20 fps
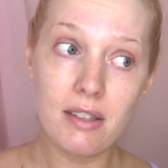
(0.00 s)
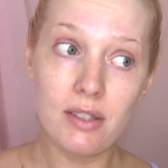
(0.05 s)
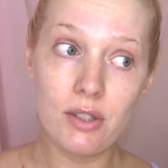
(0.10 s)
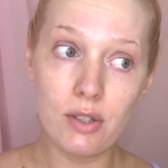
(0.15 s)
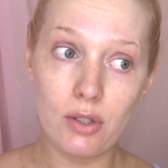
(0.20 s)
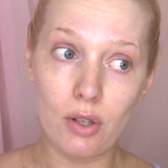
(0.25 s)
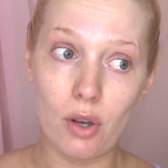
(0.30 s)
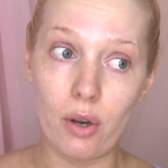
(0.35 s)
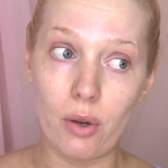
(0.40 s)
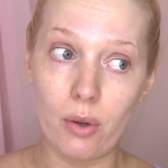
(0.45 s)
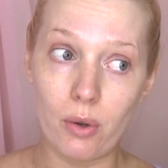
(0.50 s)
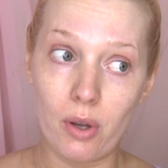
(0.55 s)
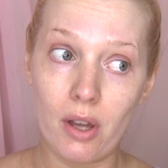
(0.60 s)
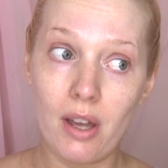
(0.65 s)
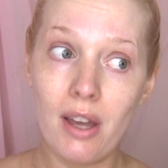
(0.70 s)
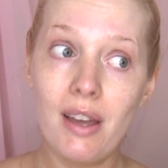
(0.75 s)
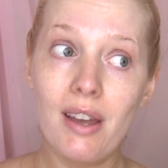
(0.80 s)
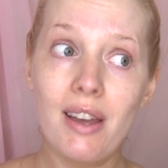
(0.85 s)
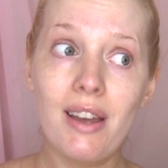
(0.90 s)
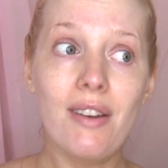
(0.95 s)
So
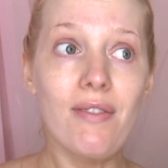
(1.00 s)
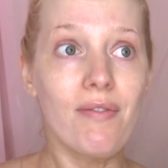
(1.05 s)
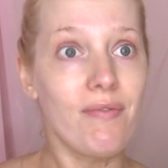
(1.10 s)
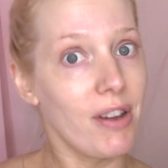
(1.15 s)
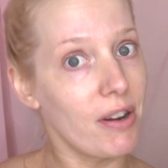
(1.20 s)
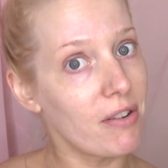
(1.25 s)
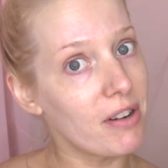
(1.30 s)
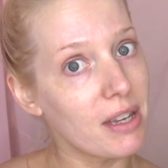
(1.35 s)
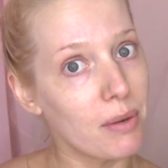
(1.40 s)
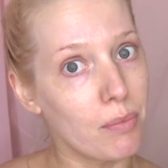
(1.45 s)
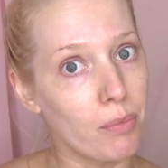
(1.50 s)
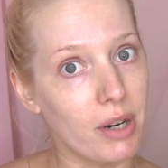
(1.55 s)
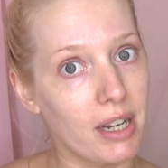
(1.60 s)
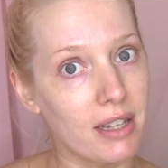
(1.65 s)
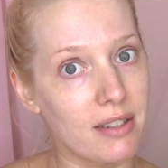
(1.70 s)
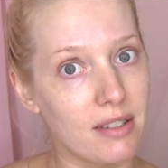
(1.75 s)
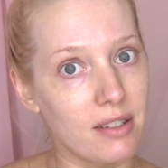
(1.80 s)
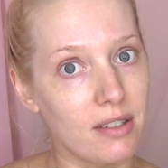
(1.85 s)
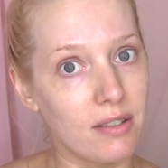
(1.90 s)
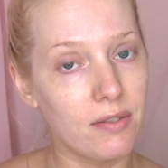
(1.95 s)
very
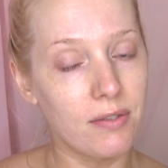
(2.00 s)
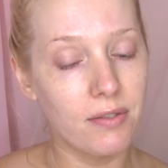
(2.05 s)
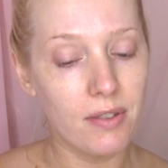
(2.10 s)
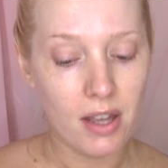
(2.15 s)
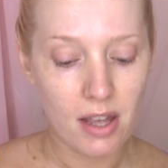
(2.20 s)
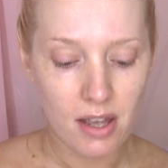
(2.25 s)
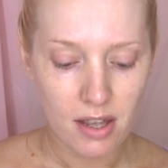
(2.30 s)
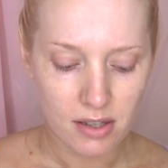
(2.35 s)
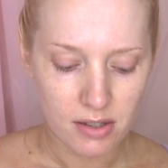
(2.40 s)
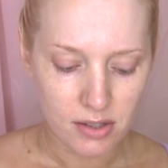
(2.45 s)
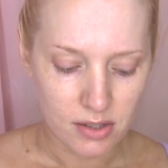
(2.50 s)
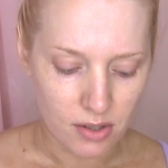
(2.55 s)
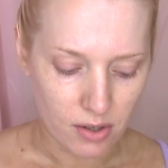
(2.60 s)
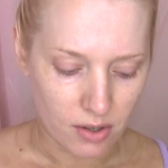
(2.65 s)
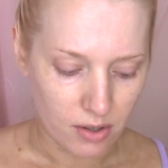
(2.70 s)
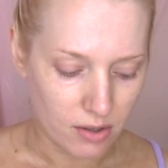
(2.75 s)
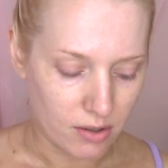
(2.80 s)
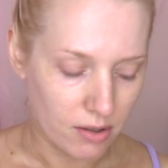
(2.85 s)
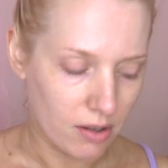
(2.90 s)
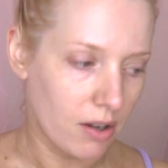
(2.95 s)
impressive.
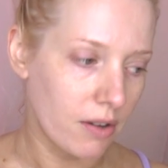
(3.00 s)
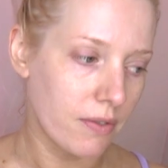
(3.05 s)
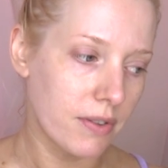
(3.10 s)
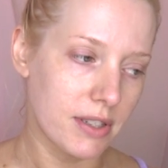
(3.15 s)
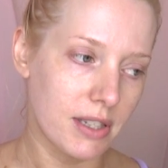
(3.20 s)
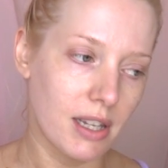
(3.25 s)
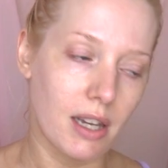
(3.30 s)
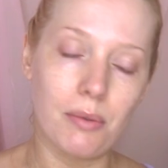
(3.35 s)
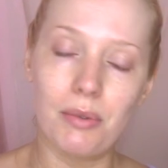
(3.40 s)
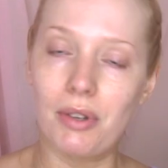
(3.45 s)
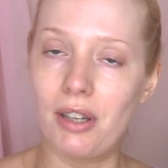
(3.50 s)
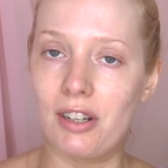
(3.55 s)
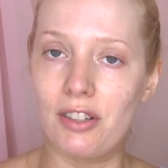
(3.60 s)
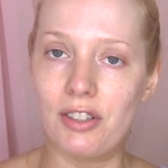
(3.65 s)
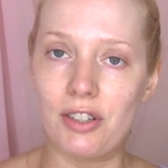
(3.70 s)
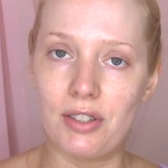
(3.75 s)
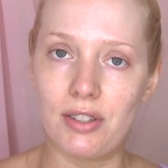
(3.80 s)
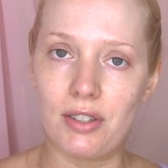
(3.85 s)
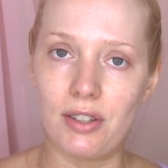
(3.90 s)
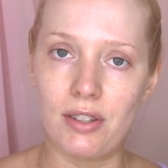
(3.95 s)
So obviously I'm gonna
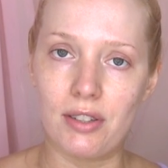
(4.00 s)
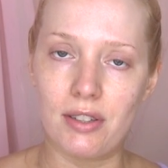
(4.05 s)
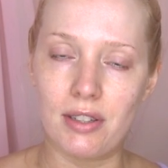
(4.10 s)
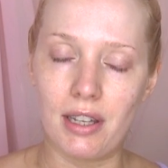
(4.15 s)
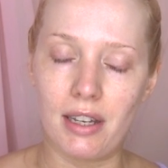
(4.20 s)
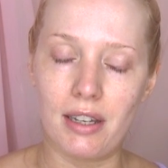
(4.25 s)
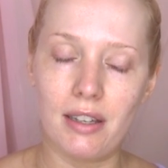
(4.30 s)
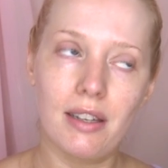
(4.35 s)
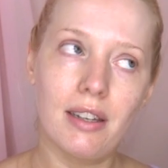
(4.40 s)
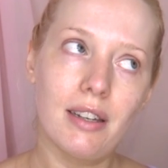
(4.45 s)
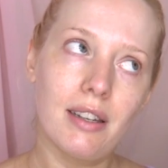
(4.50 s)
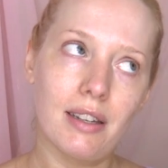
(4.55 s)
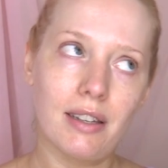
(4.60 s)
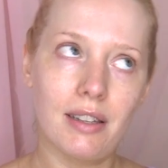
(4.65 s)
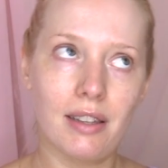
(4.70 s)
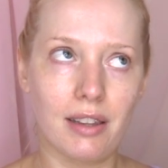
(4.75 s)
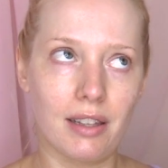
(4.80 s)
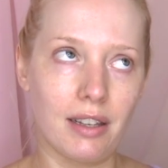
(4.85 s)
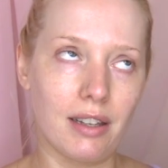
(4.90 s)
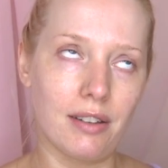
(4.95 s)
just use like
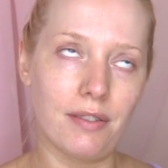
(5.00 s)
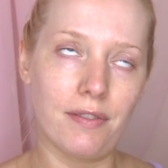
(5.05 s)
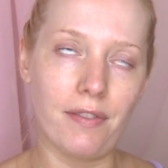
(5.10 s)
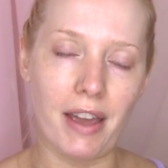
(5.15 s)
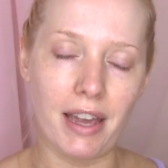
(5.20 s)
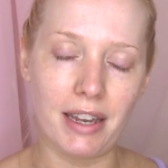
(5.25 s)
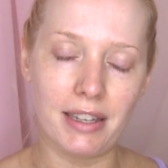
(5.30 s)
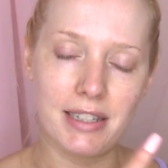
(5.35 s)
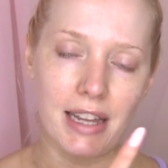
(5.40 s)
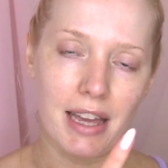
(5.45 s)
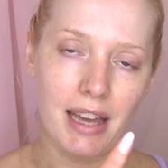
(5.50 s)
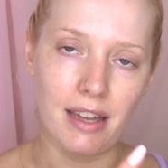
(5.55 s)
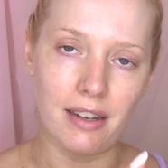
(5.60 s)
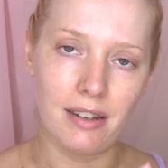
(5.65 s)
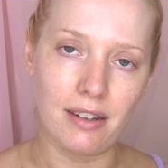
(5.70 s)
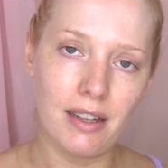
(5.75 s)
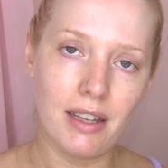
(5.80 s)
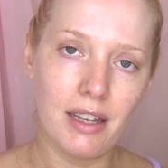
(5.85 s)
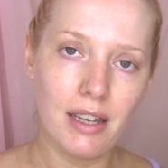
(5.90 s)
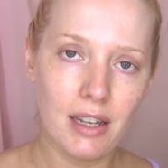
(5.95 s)
the fake
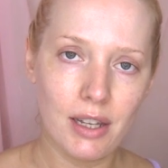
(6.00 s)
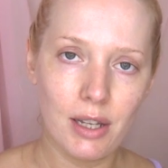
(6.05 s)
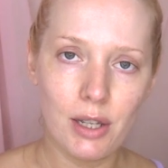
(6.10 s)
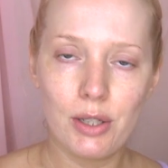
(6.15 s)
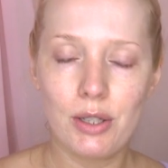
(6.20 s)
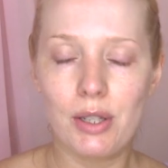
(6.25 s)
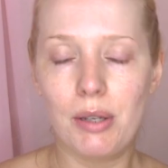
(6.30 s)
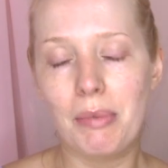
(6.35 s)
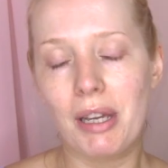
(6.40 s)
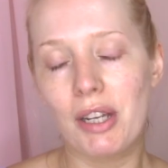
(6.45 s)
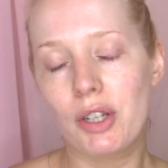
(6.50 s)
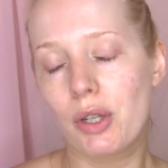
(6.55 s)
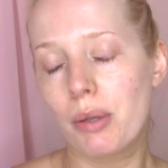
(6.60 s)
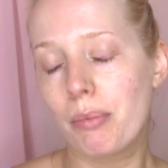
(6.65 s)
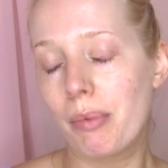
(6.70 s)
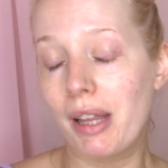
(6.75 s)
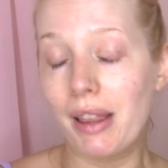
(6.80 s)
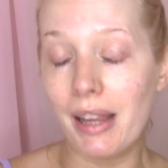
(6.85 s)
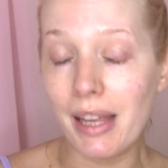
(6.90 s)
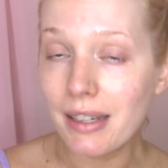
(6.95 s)
tan to make sure
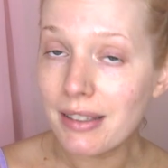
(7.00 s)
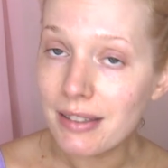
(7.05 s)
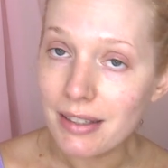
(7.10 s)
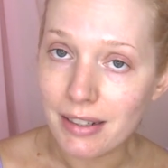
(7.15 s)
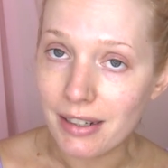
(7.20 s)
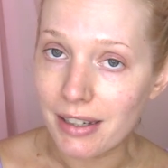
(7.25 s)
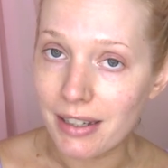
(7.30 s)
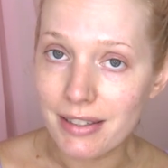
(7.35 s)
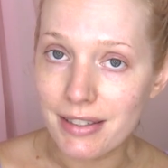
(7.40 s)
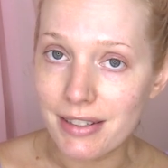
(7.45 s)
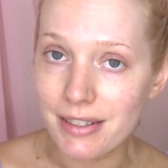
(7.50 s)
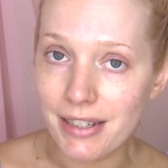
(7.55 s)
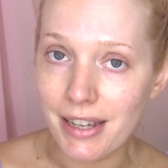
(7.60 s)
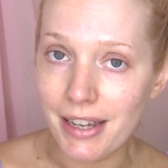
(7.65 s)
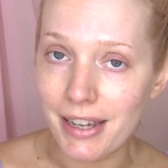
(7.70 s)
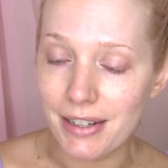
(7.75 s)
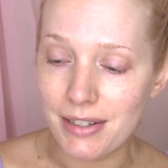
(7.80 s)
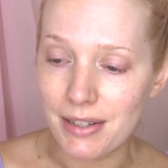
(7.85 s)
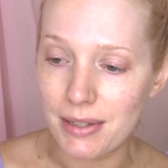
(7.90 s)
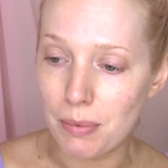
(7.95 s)
that my legs are nice and
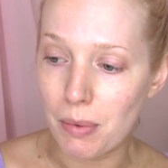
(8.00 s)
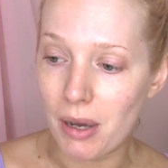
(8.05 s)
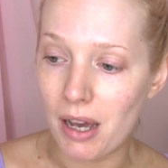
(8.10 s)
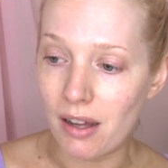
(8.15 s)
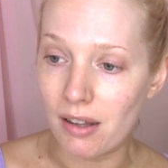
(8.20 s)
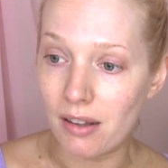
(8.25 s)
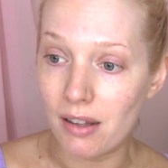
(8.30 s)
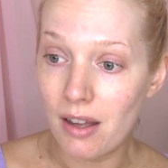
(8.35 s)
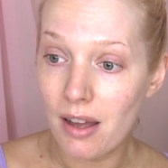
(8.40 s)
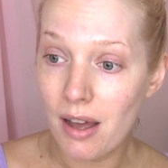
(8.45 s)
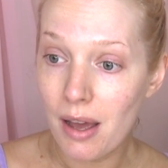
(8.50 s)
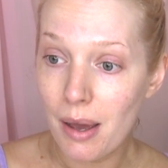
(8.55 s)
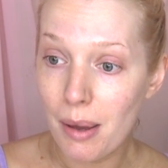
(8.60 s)
tanned as well.